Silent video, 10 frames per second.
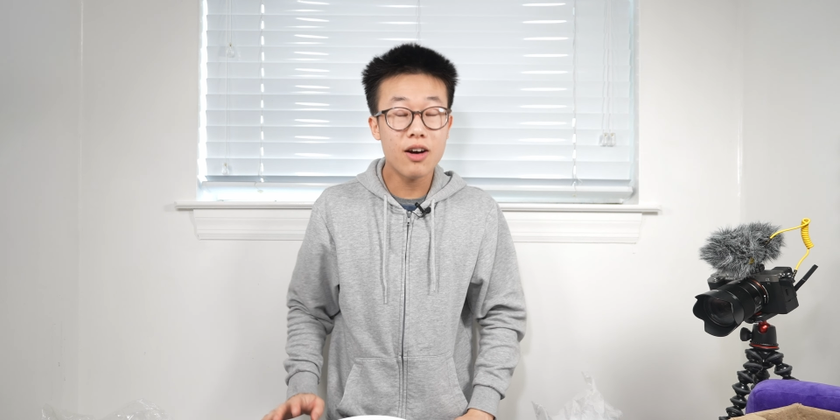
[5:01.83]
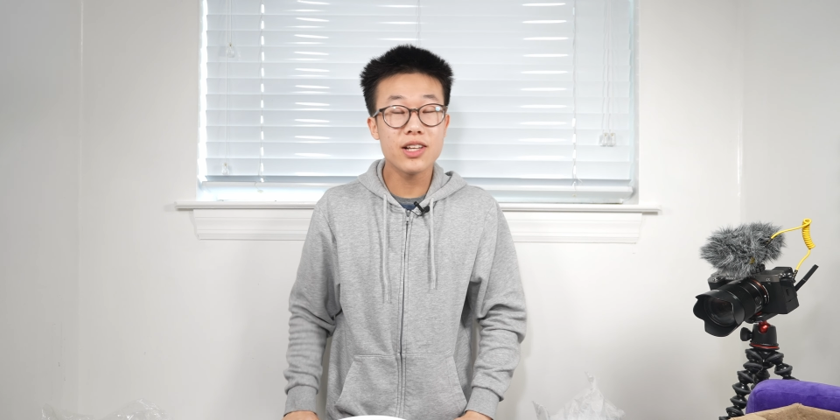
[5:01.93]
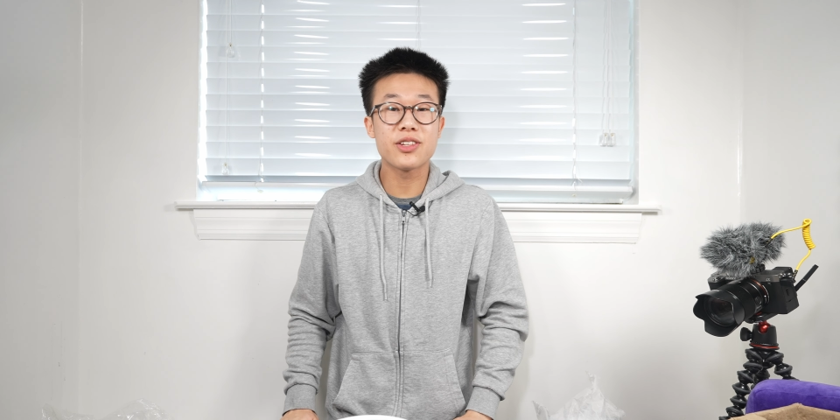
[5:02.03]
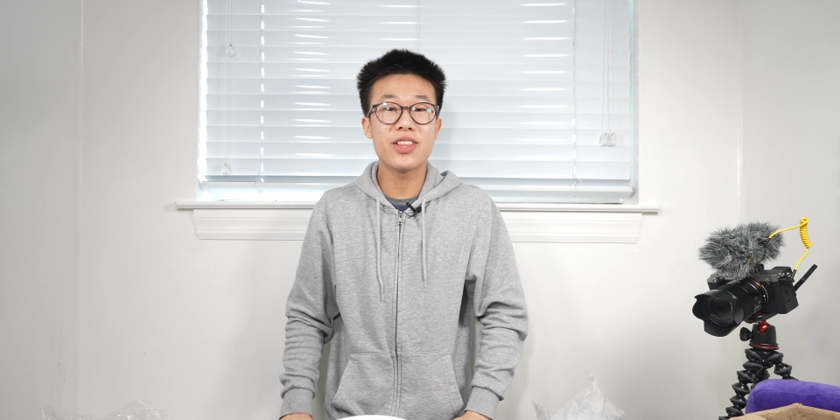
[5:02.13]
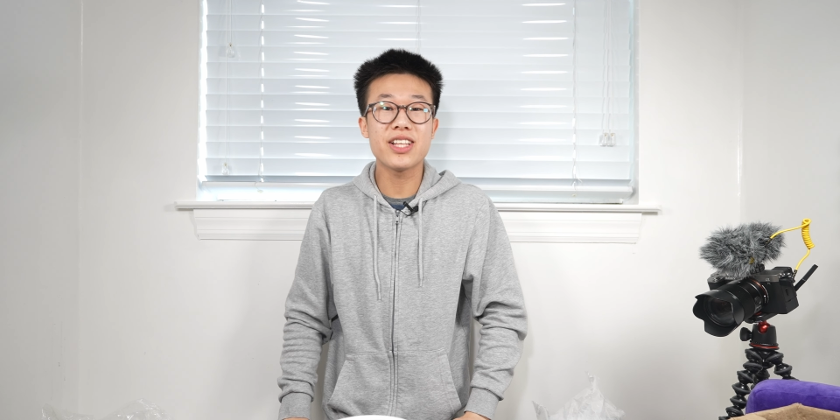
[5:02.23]

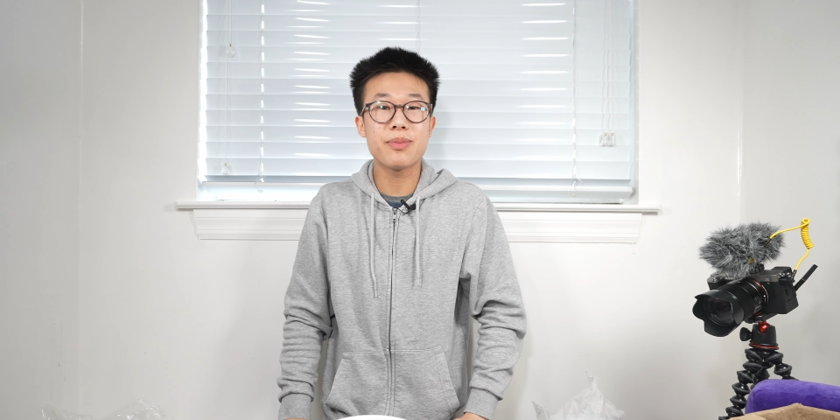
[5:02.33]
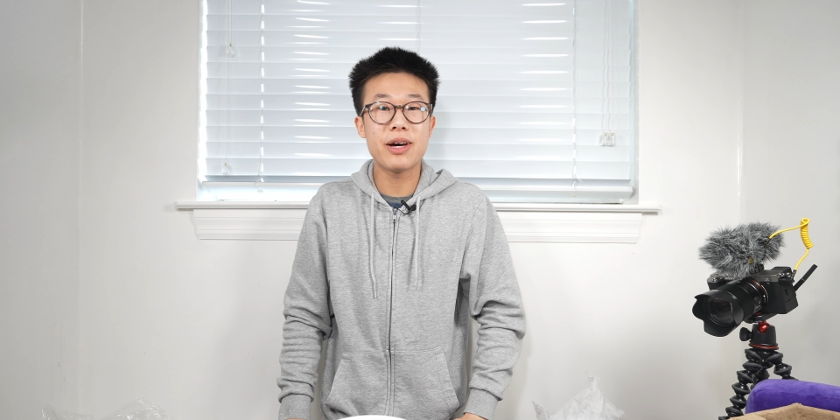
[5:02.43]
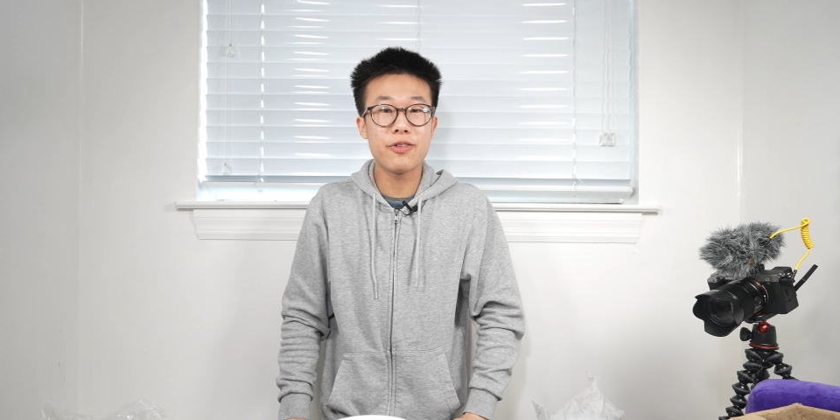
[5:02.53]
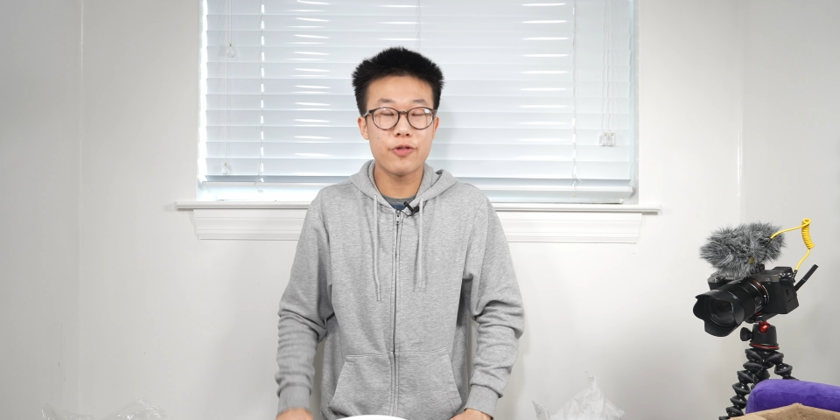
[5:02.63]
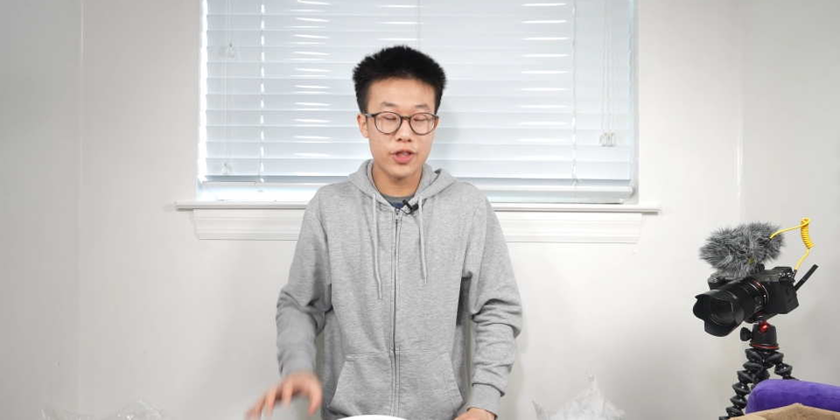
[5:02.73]
Alright, so that's
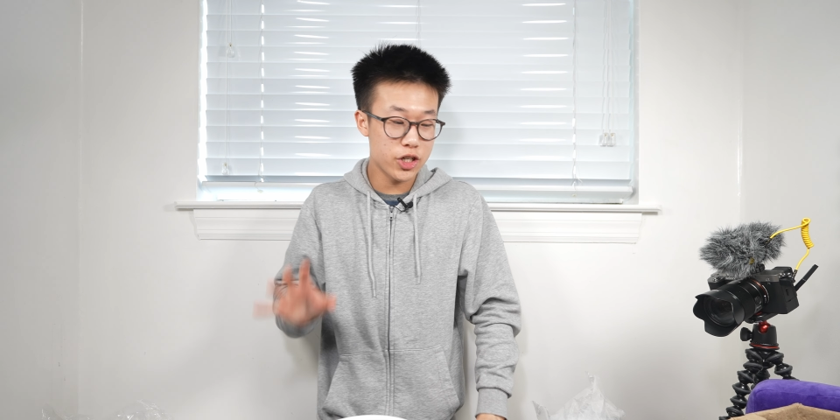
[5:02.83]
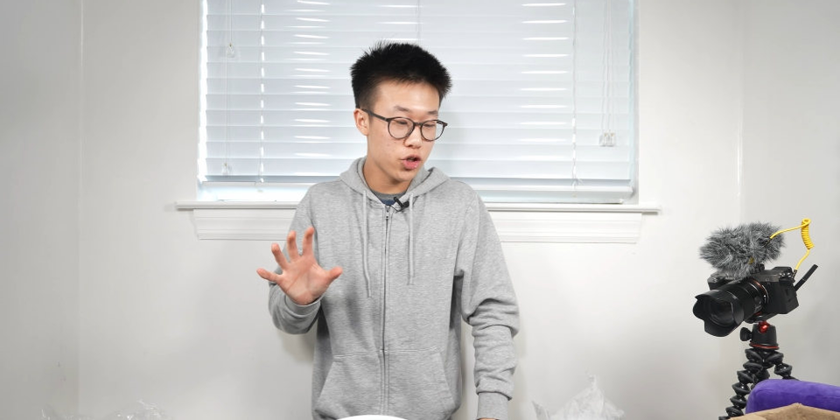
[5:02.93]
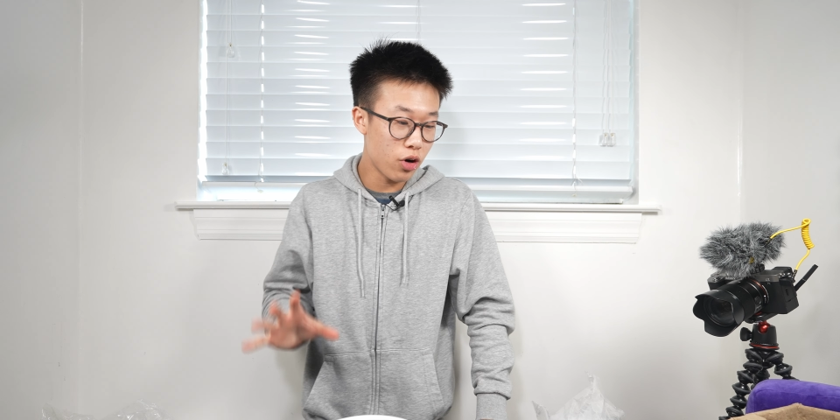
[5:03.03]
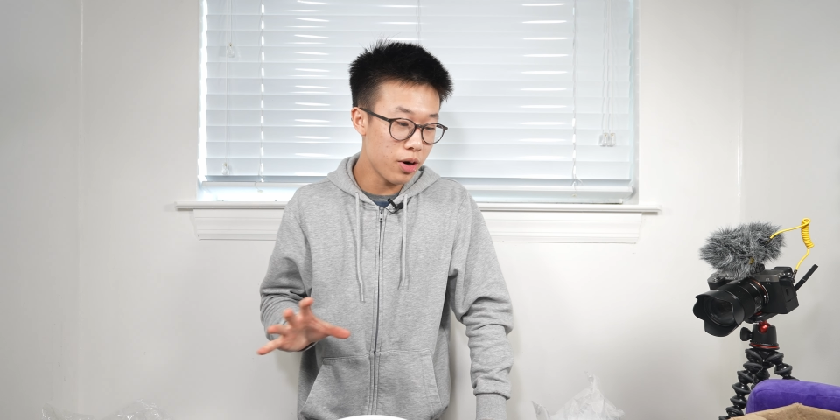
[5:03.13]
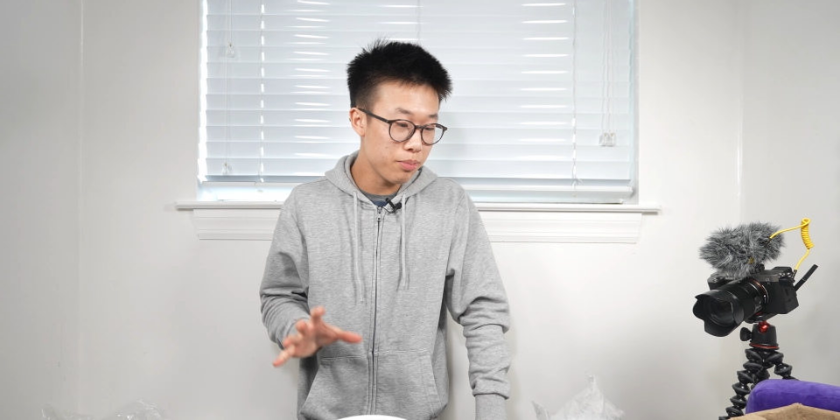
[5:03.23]
about it for this
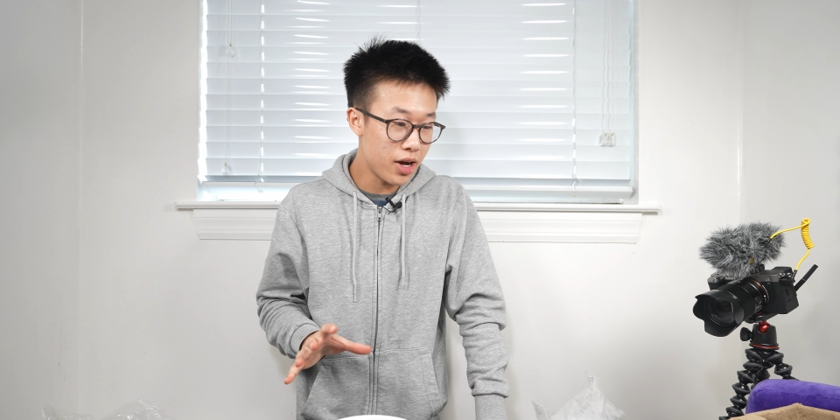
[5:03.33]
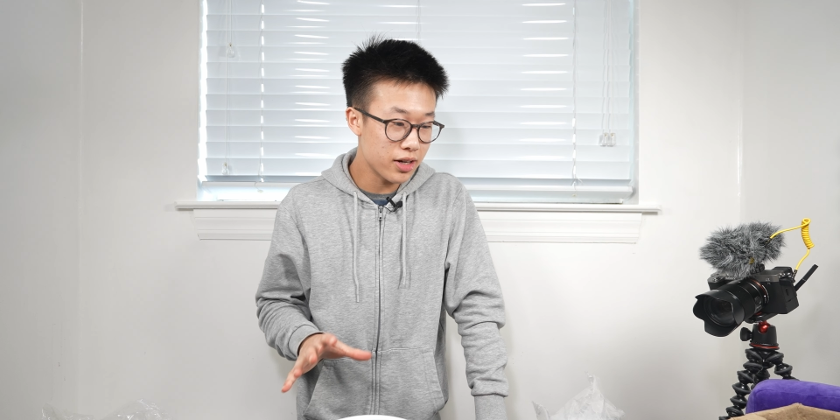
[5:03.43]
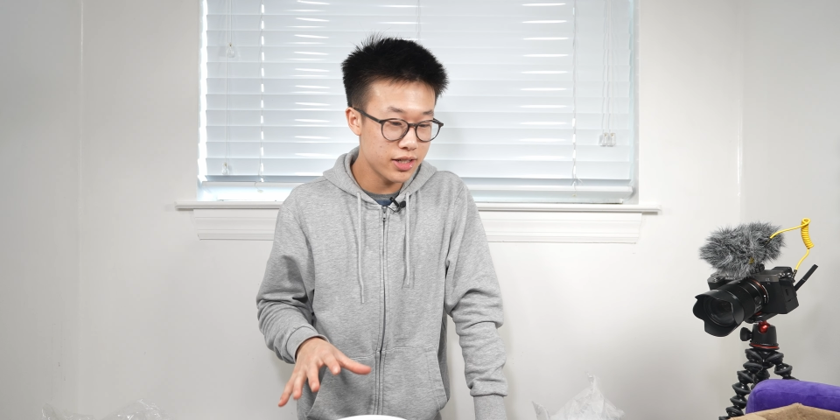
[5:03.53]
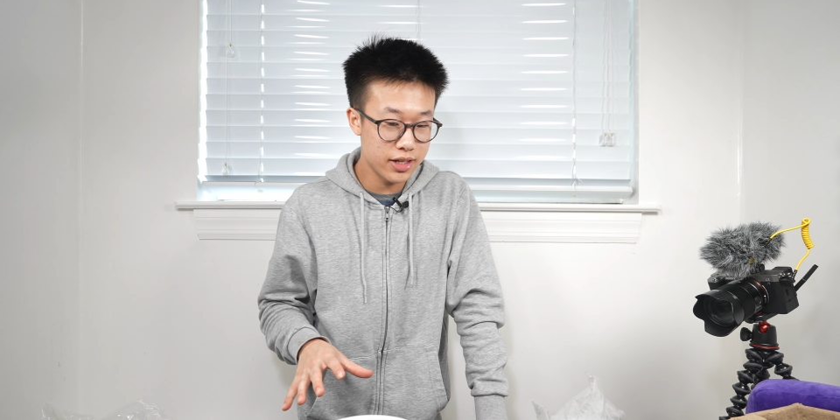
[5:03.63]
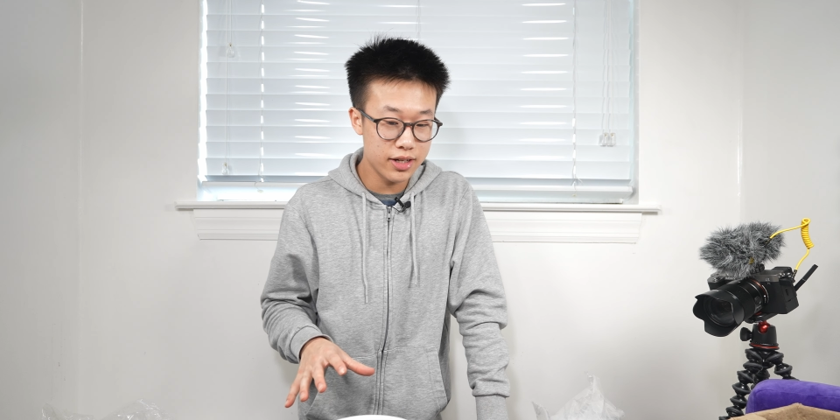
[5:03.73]
short
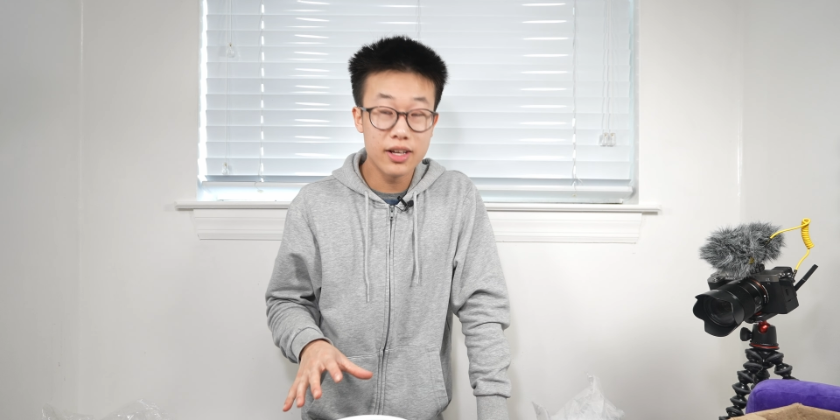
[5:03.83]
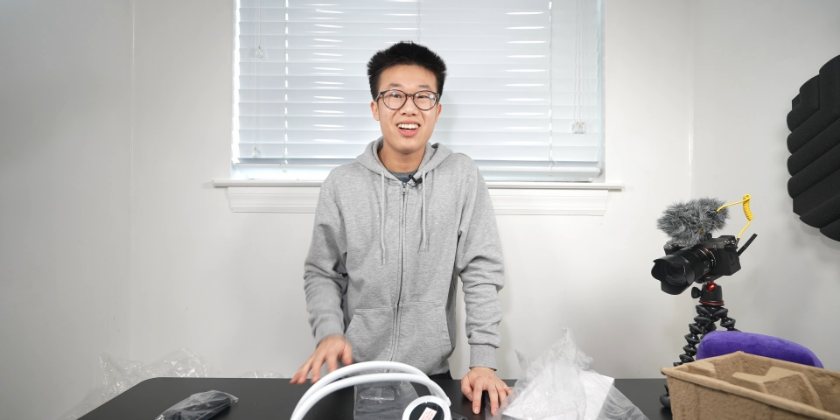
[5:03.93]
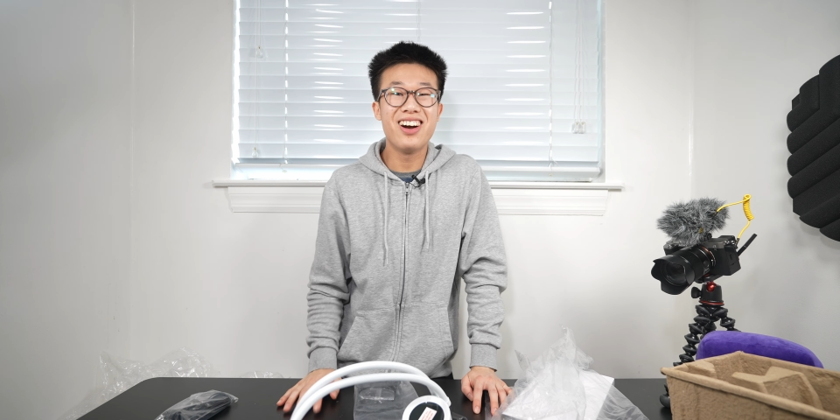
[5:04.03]
unboxing.